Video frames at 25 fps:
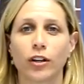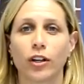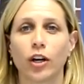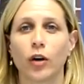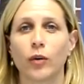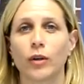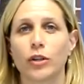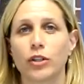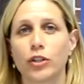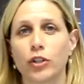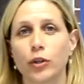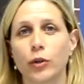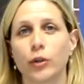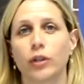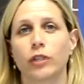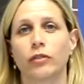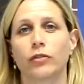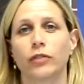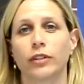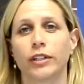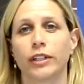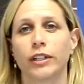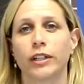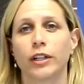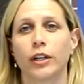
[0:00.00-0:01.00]
know
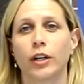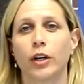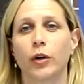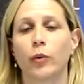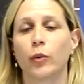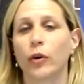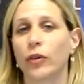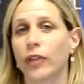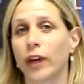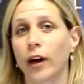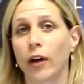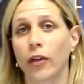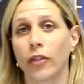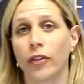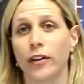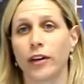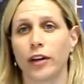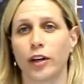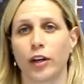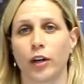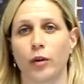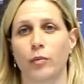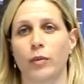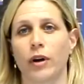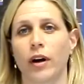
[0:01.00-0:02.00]
intuitively without
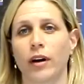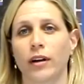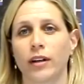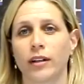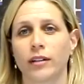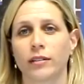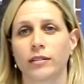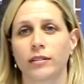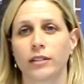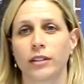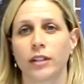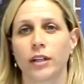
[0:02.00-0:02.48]
thinking about it.